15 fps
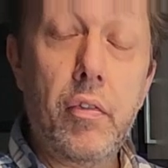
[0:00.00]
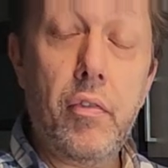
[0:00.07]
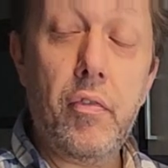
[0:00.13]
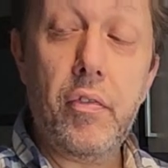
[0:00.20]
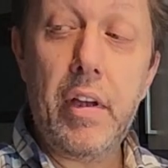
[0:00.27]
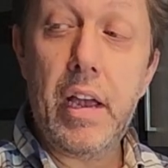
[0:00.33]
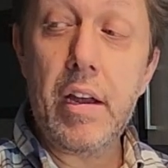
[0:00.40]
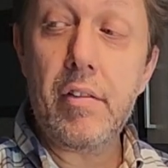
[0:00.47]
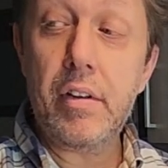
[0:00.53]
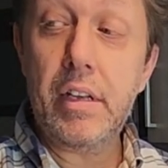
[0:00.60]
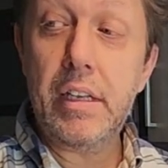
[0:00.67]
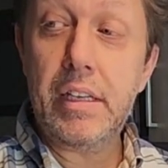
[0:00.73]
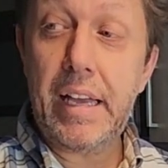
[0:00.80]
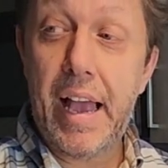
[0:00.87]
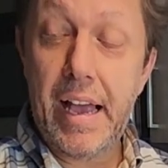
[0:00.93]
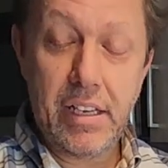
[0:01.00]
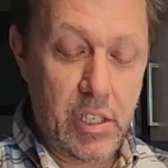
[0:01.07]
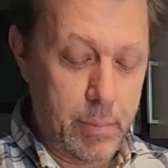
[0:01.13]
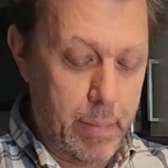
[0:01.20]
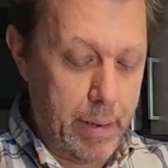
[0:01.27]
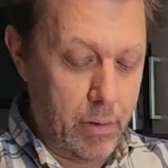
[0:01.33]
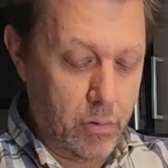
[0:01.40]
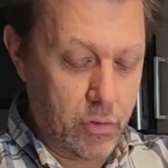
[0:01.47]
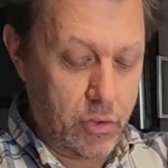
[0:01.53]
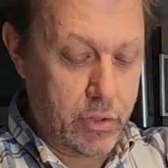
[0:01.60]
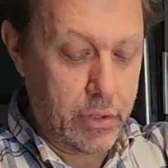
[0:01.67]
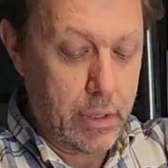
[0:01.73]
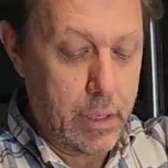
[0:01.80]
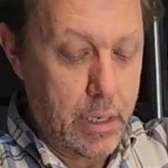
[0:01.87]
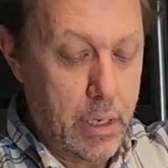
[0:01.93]
Fairy candy melts,
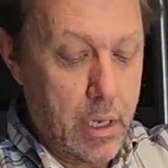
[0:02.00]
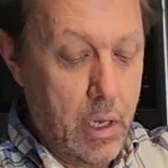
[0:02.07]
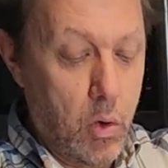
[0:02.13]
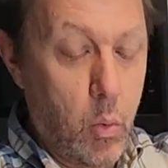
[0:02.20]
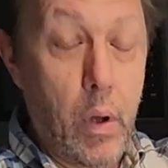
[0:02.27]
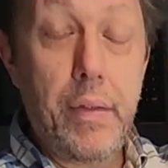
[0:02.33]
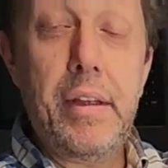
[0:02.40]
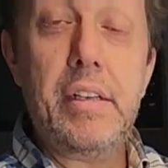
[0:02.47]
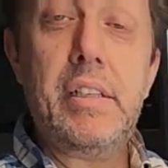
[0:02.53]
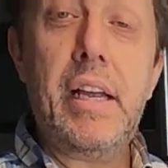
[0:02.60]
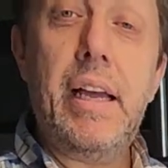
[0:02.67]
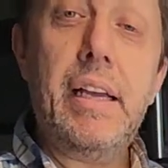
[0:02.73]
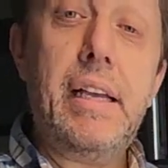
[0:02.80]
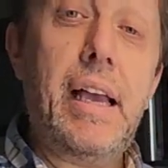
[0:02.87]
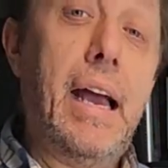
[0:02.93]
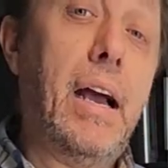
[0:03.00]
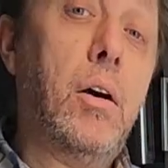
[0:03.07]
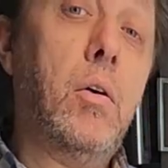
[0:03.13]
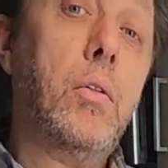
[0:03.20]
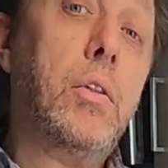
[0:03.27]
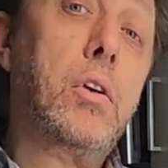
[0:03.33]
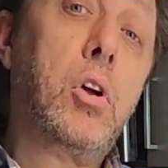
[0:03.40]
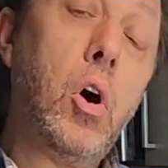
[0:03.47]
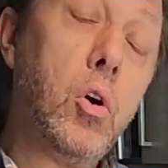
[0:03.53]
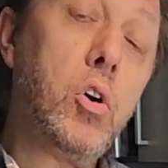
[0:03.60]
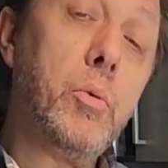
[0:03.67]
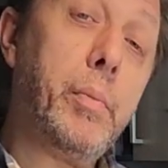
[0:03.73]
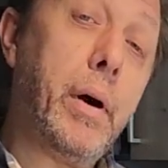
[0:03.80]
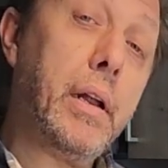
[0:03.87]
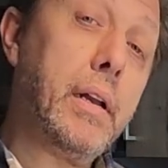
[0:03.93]
where they take out the
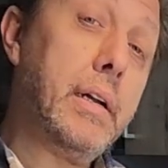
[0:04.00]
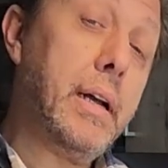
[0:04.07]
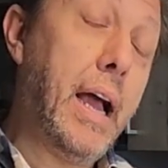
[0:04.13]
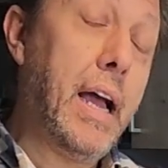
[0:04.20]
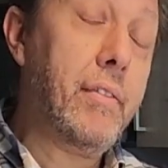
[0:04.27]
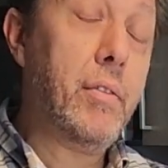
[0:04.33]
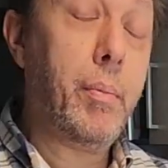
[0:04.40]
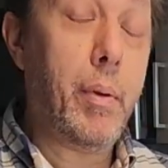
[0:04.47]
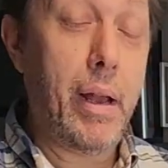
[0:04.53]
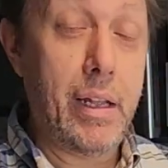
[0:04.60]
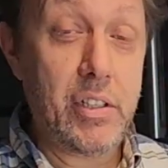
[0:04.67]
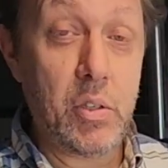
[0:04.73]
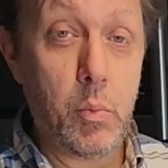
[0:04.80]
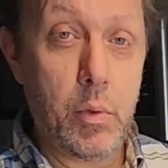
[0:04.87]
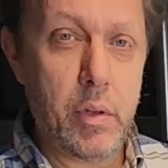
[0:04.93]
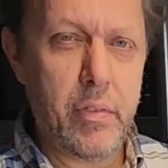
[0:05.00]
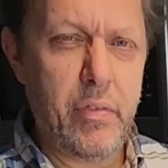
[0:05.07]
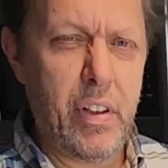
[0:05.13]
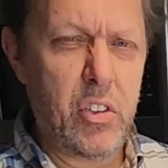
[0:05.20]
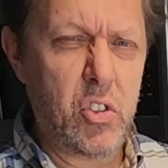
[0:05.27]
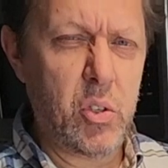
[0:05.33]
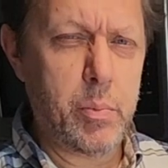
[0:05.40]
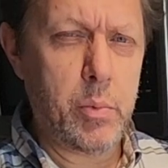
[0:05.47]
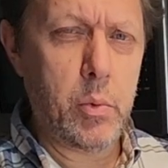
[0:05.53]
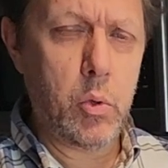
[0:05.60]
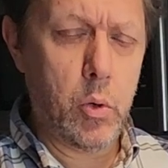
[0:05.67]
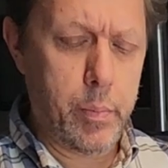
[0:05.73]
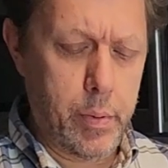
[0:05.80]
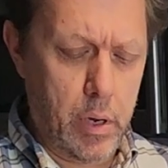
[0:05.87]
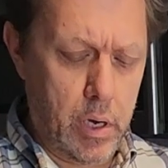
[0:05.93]
cocoa butter and replace it with a vegetable
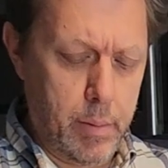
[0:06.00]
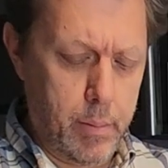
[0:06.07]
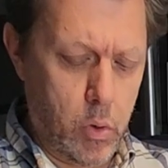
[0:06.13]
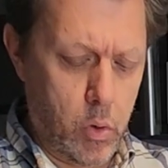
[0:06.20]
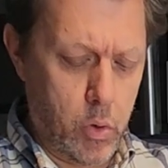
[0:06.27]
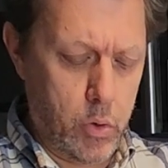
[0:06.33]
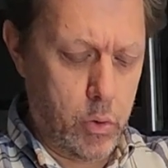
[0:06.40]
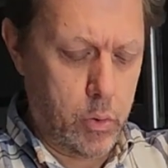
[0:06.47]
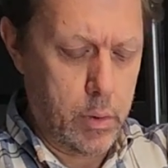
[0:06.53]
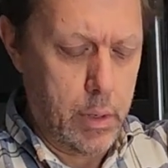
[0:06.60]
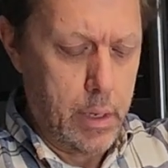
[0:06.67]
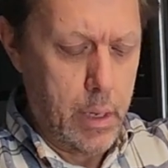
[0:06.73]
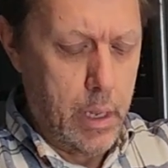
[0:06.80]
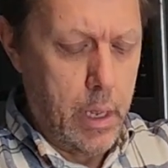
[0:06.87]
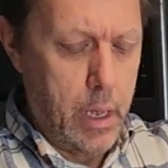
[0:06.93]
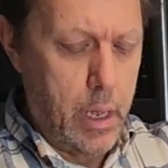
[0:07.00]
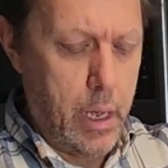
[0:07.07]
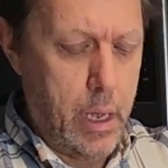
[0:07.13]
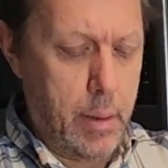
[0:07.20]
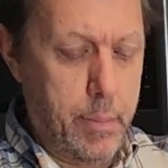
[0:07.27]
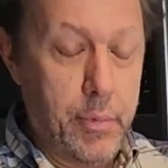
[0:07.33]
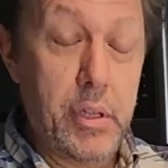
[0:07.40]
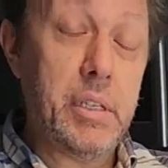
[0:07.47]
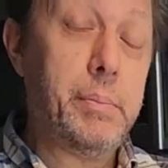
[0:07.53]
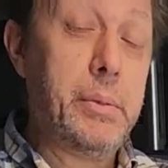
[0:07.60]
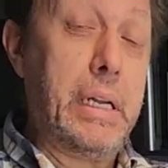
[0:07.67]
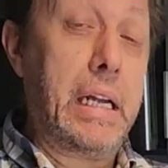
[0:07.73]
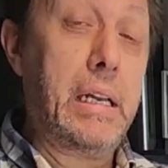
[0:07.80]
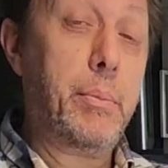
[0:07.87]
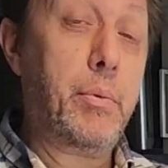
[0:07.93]
or palm oil. This
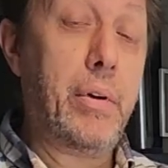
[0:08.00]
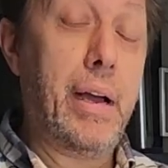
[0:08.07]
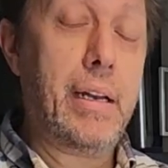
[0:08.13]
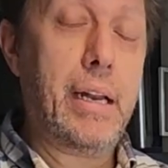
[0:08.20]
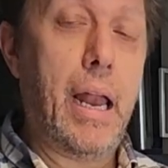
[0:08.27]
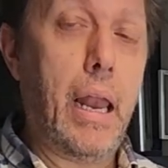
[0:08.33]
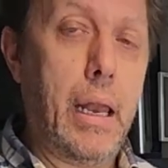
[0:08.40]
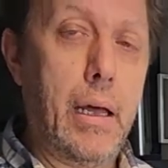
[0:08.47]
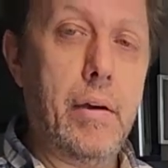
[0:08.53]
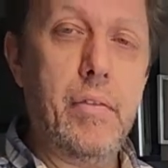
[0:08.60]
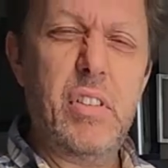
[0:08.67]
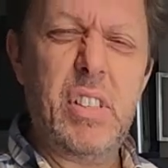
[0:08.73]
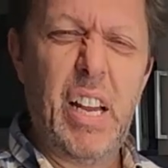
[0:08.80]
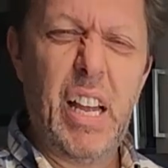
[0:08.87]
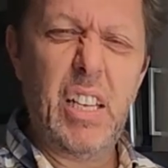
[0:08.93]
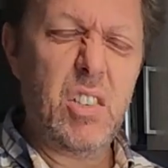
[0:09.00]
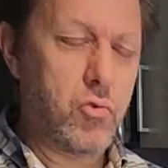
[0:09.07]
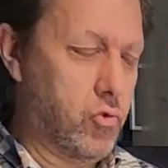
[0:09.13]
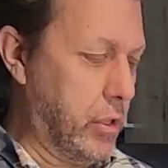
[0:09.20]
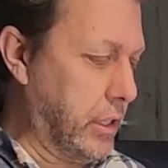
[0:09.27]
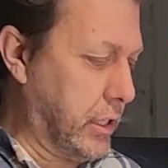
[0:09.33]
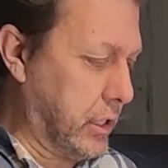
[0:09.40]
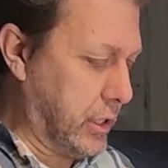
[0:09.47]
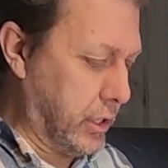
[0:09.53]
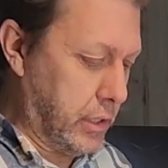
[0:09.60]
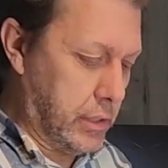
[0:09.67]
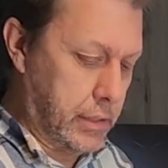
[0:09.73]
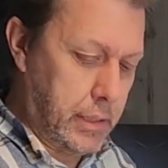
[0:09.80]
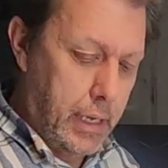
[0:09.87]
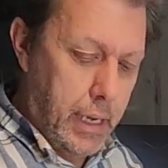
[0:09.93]
particular brand I love. It tastes really
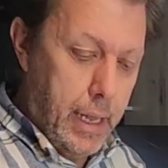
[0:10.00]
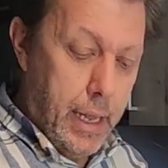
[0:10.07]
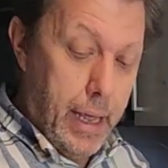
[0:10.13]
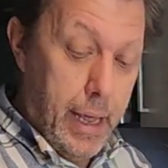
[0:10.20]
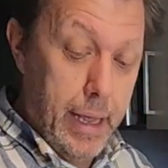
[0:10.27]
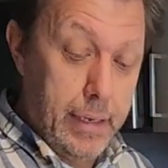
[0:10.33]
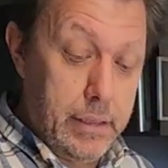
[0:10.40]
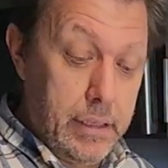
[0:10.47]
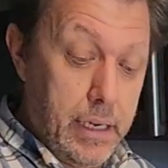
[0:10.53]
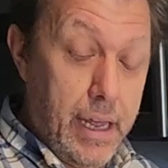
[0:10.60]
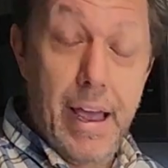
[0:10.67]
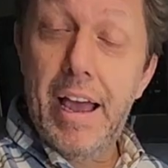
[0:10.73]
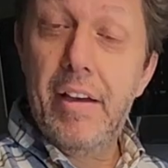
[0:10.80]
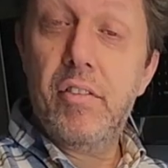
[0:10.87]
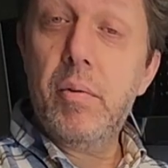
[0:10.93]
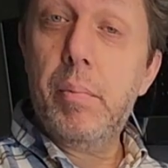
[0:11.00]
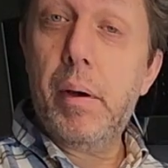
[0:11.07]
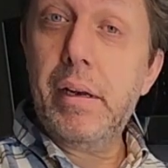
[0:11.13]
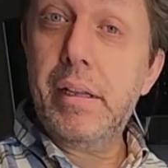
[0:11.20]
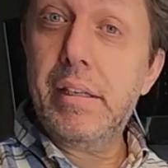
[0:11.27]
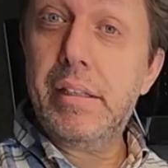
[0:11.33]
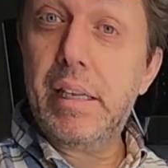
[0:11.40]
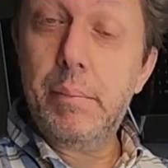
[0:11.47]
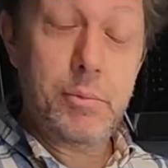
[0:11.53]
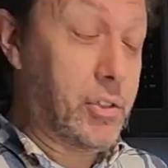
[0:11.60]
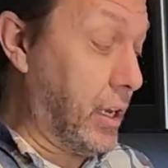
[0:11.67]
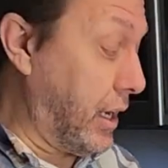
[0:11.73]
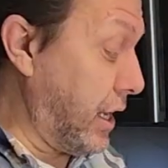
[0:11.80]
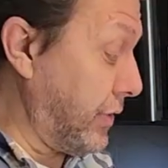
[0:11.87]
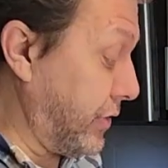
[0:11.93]
good, and everybody seems
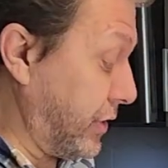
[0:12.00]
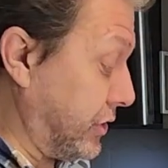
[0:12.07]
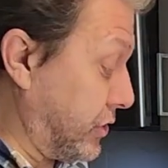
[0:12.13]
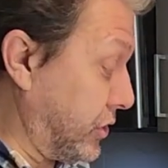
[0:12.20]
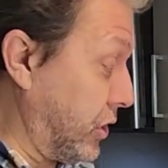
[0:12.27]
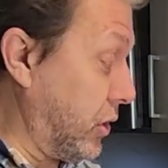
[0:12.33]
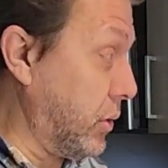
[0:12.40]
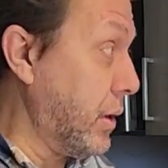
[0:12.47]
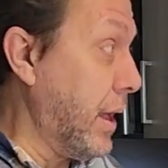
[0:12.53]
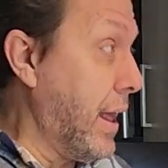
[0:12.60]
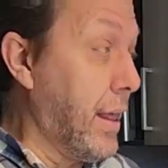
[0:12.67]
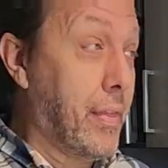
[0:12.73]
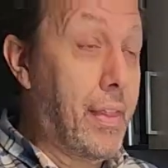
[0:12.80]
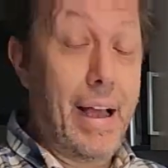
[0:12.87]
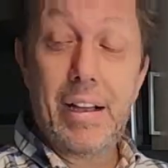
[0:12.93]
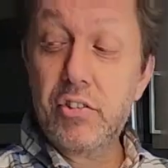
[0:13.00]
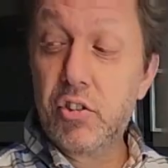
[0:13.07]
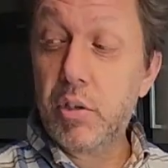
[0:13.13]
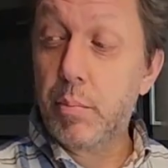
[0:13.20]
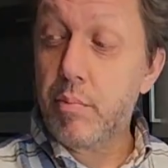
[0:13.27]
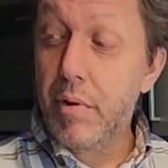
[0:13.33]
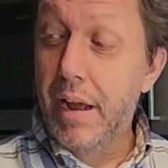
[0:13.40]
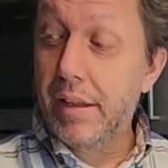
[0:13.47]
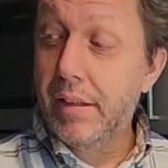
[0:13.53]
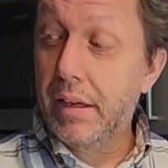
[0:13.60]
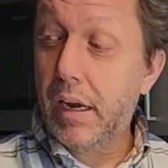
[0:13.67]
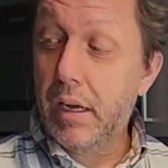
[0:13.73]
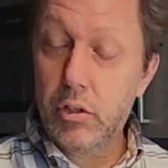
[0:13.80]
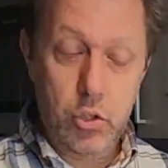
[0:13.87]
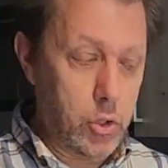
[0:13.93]
to love it. So that's the brand
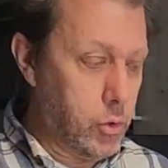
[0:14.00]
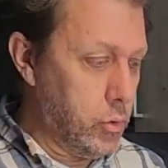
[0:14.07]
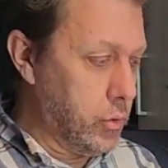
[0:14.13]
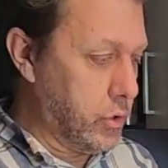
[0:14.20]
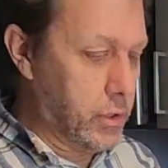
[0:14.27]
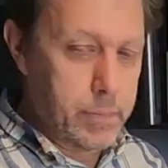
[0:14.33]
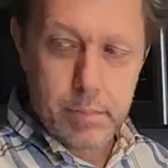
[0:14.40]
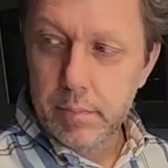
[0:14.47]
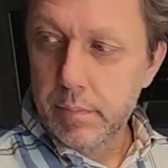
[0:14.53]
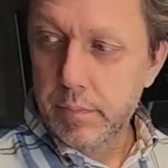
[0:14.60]
that I use.